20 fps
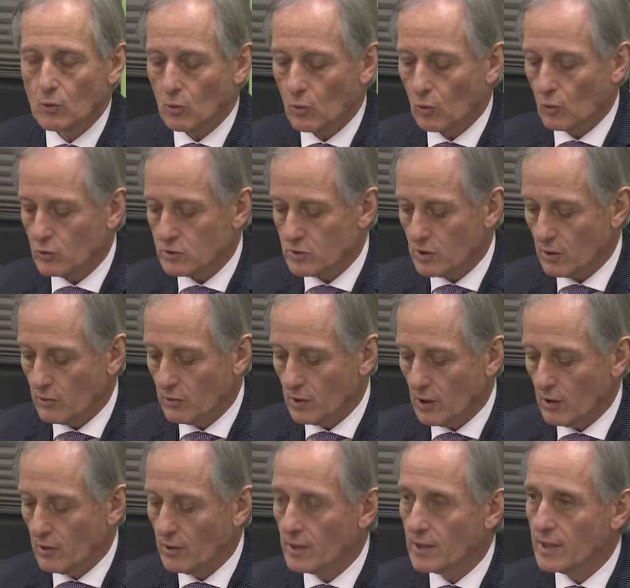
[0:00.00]
also
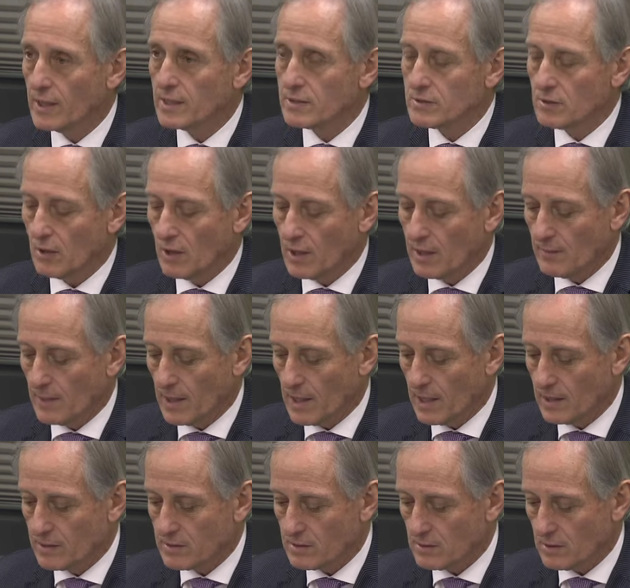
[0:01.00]
known as
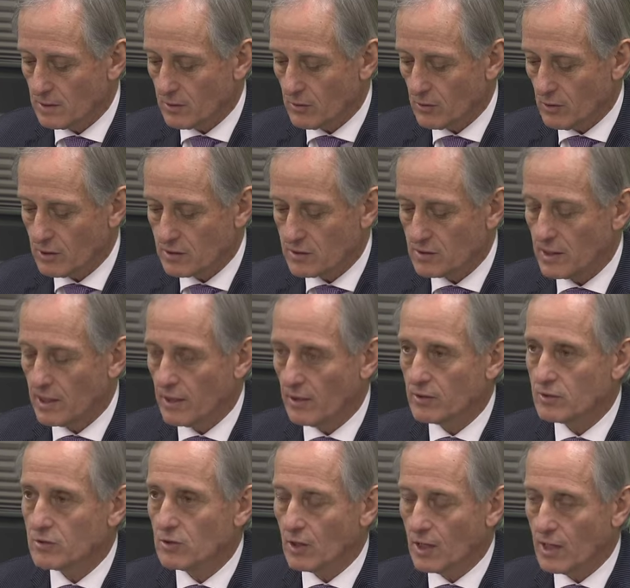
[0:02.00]
IMARS, across our
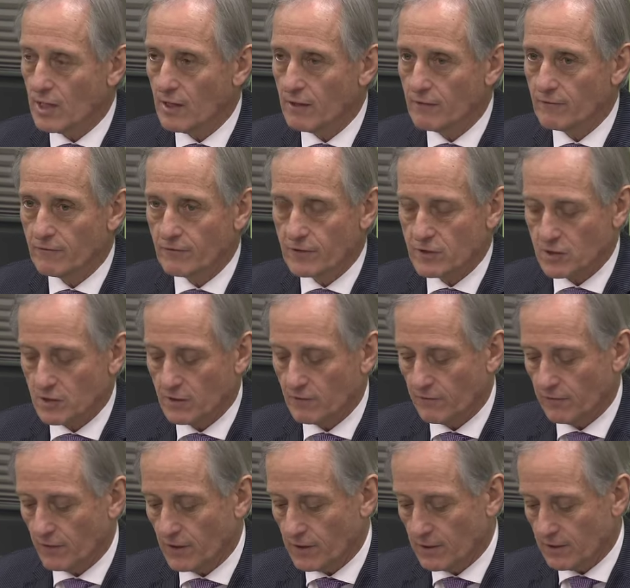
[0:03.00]
entire fishing
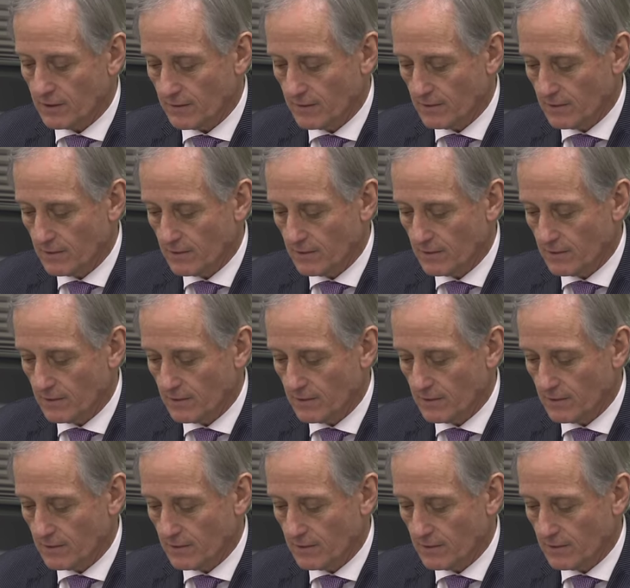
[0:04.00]
fleet.